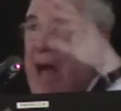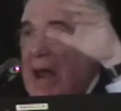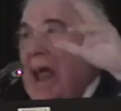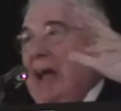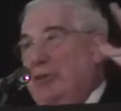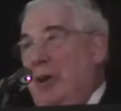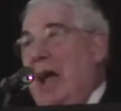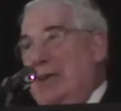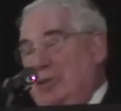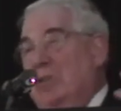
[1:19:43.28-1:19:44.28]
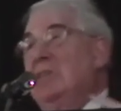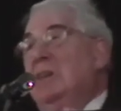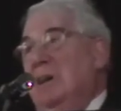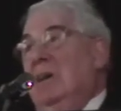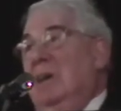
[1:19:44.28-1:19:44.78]
non-actor actors,
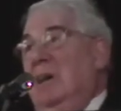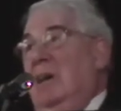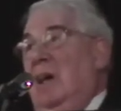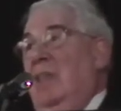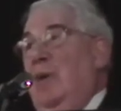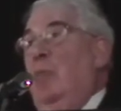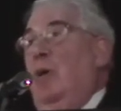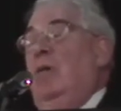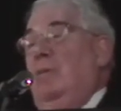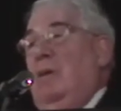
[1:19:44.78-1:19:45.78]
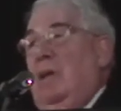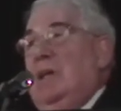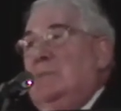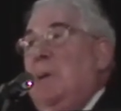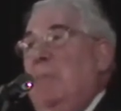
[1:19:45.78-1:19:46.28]
that were
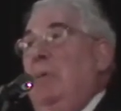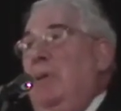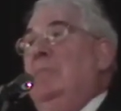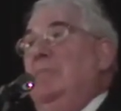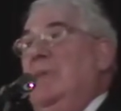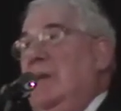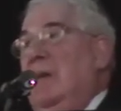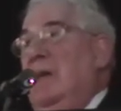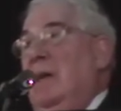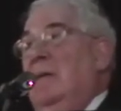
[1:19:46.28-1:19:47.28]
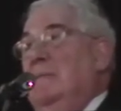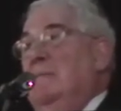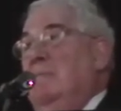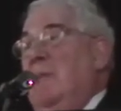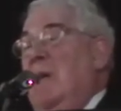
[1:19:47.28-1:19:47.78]
his people.
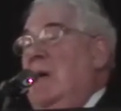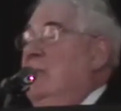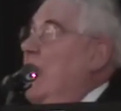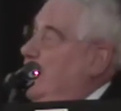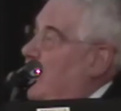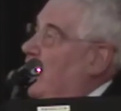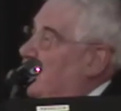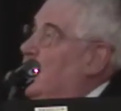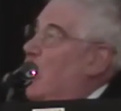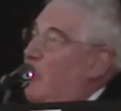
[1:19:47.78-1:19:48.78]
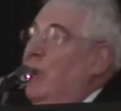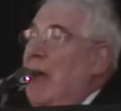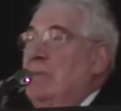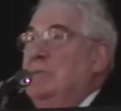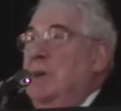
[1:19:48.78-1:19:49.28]
Now, there are interesting
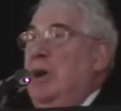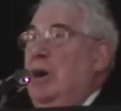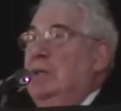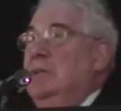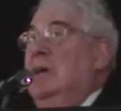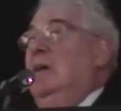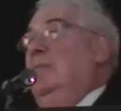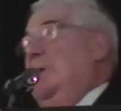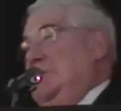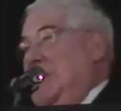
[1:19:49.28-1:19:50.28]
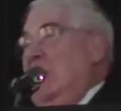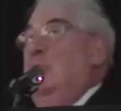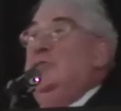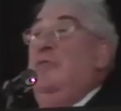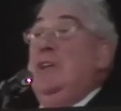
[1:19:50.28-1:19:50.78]
overlaps because Pasolini
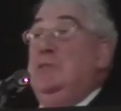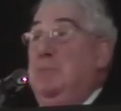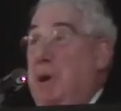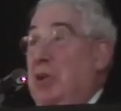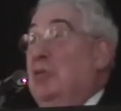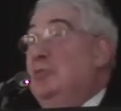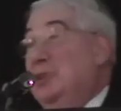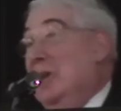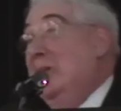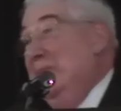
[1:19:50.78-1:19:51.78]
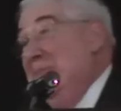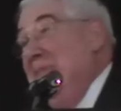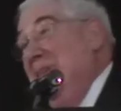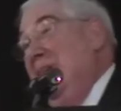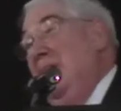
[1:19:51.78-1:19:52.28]
was friends with Bertolucci,
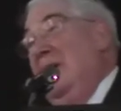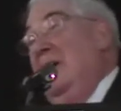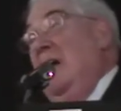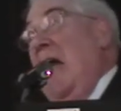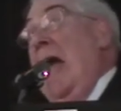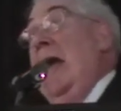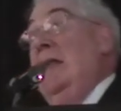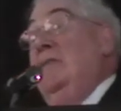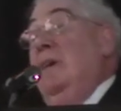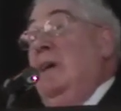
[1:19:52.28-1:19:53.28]
and